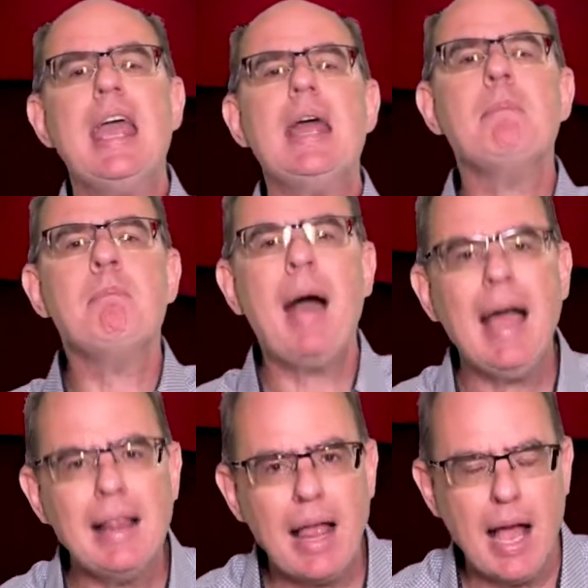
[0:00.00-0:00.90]
in
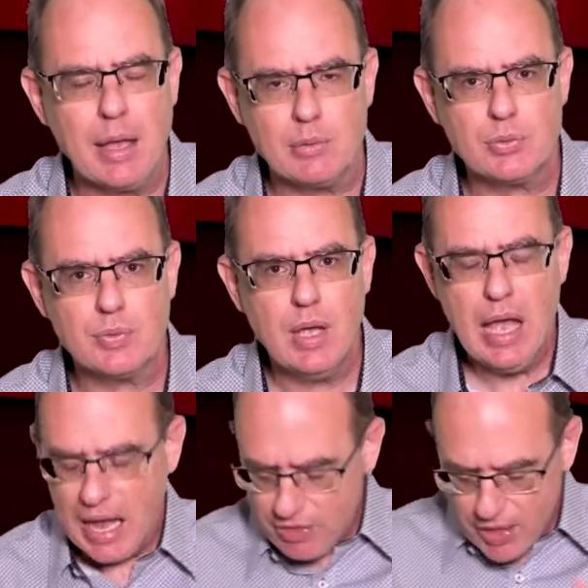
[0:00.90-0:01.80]
my life.
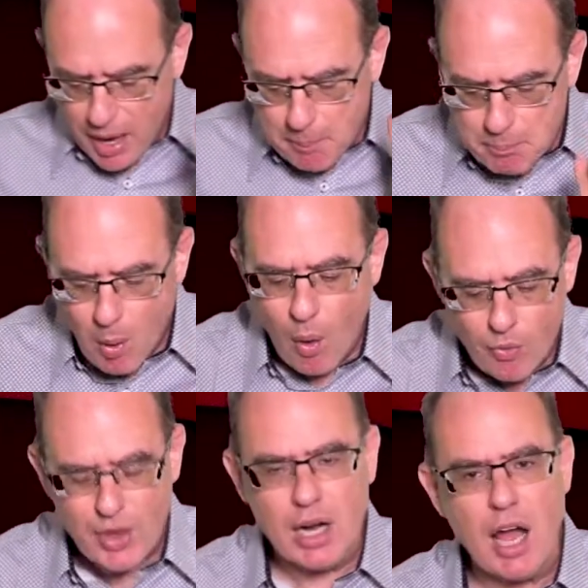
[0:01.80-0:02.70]
And they are more
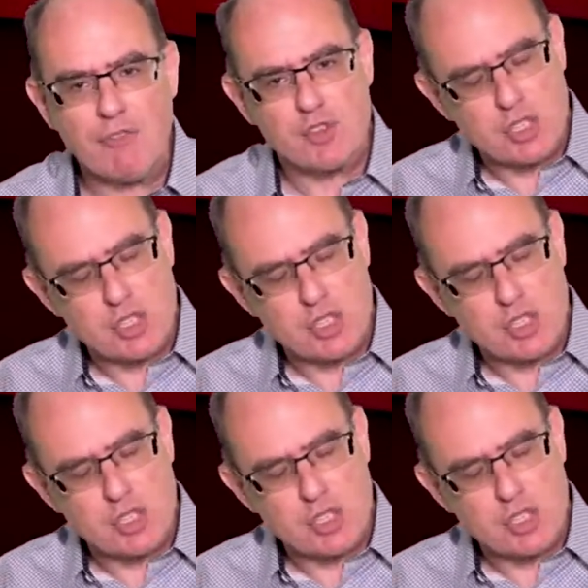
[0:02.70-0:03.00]
than enough